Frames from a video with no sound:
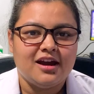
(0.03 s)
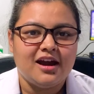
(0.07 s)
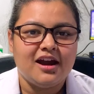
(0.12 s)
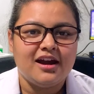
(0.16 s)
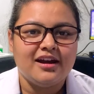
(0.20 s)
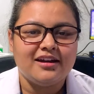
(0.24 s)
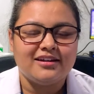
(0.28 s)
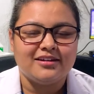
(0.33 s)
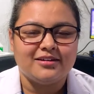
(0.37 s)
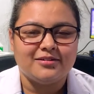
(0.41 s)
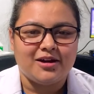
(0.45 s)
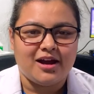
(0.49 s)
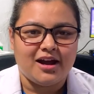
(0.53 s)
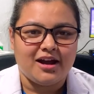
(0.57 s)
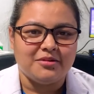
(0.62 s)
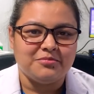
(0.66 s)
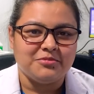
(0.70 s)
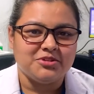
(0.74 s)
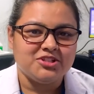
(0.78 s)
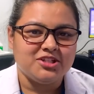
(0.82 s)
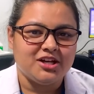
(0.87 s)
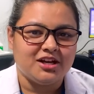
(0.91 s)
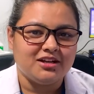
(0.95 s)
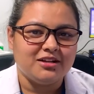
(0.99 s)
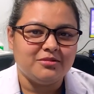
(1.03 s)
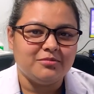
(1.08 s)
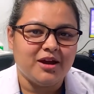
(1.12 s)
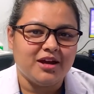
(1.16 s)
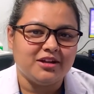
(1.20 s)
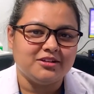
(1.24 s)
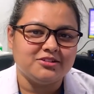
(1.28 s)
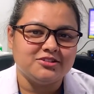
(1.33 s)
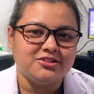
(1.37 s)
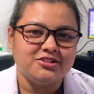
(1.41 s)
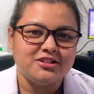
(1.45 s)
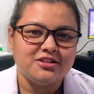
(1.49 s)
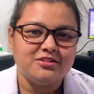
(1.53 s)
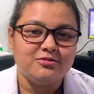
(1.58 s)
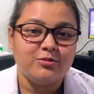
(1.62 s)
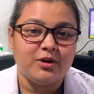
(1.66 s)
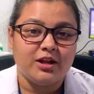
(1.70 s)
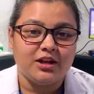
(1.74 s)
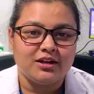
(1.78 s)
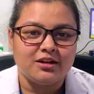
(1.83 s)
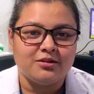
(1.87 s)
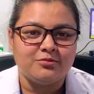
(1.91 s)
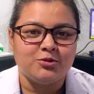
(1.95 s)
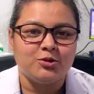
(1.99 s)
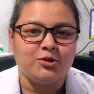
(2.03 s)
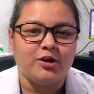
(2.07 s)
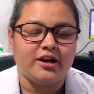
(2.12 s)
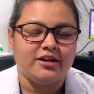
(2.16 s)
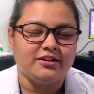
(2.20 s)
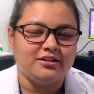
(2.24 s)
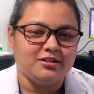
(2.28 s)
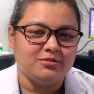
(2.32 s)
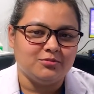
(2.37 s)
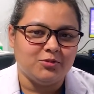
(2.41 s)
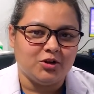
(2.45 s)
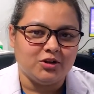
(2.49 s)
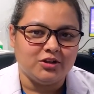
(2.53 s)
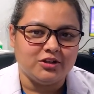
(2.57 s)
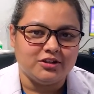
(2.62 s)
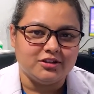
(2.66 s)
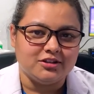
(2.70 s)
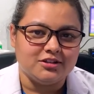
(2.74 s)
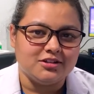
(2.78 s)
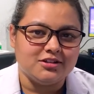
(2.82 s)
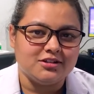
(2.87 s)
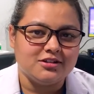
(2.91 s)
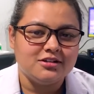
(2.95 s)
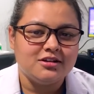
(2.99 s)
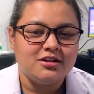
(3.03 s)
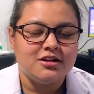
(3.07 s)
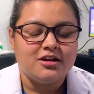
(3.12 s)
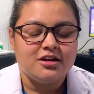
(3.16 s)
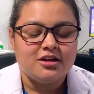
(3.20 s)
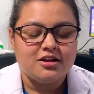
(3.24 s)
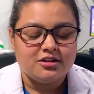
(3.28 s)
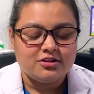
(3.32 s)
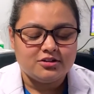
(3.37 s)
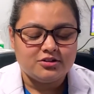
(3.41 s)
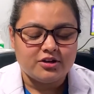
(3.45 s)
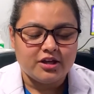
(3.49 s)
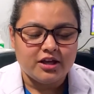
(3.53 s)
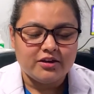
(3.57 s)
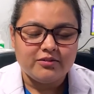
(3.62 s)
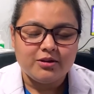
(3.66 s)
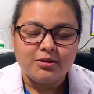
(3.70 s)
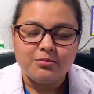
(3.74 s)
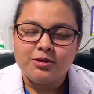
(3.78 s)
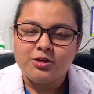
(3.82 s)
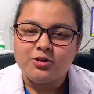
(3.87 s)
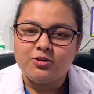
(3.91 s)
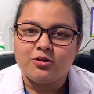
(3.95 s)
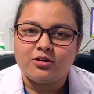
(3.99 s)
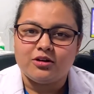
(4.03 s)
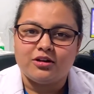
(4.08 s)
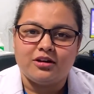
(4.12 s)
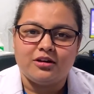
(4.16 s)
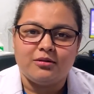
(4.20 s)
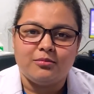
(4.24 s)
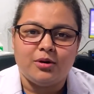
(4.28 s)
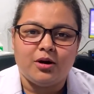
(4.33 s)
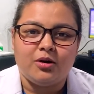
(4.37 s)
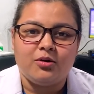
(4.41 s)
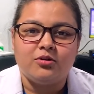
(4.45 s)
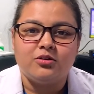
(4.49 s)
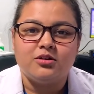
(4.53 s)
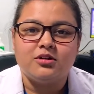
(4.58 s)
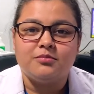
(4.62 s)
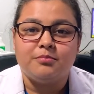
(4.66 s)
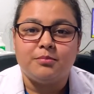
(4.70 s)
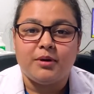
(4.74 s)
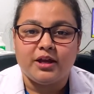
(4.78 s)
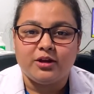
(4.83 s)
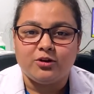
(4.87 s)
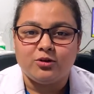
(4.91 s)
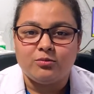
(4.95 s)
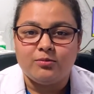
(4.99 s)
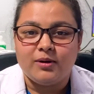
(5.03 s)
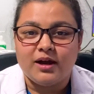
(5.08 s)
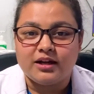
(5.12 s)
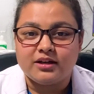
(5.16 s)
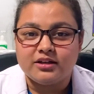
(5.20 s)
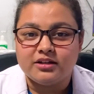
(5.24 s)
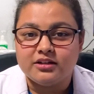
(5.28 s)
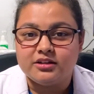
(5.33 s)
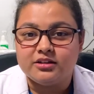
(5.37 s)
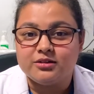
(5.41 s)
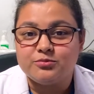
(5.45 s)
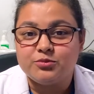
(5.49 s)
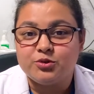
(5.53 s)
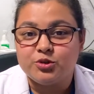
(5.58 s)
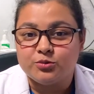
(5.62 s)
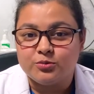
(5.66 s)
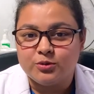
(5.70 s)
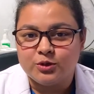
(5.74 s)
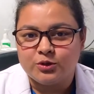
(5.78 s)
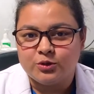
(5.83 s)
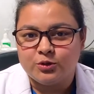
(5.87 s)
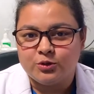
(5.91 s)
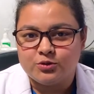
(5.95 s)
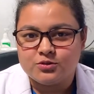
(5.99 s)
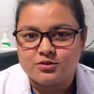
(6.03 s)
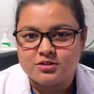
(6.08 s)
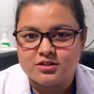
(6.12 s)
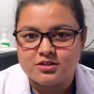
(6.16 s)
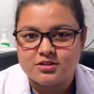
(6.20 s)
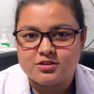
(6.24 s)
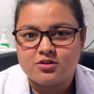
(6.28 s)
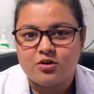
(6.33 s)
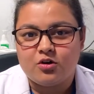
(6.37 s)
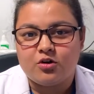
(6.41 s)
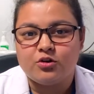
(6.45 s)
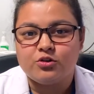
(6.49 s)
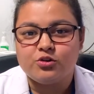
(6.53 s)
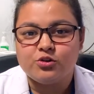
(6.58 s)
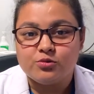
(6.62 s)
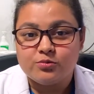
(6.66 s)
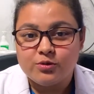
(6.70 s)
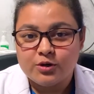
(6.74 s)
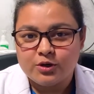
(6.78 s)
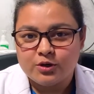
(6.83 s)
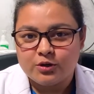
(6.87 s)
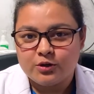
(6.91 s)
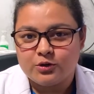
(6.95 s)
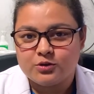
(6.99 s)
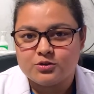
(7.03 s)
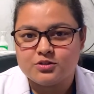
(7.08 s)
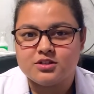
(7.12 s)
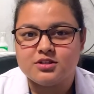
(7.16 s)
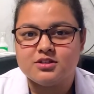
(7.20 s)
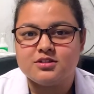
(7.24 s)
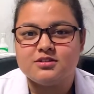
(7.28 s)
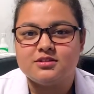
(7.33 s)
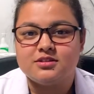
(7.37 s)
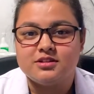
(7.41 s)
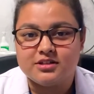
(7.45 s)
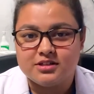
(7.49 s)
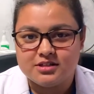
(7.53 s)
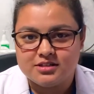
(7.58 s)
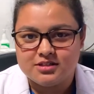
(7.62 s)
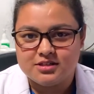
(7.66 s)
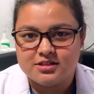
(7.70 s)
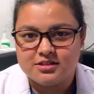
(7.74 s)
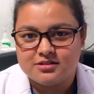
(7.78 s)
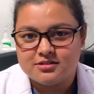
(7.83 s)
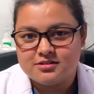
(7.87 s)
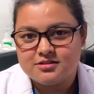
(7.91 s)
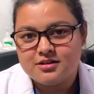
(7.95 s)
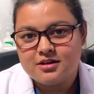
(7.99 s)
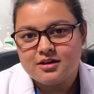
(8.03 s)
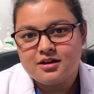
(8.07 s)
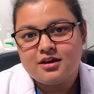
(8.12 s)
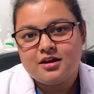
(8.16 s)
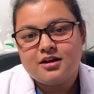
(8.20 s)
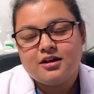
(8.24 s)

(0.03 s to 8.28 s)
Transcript: Hi, I'm Ishani Banerjee. Welcome to Ideal Molecular. Today we'll be talking about Mycobacterium tuberculosis or tuberculosis, the disease.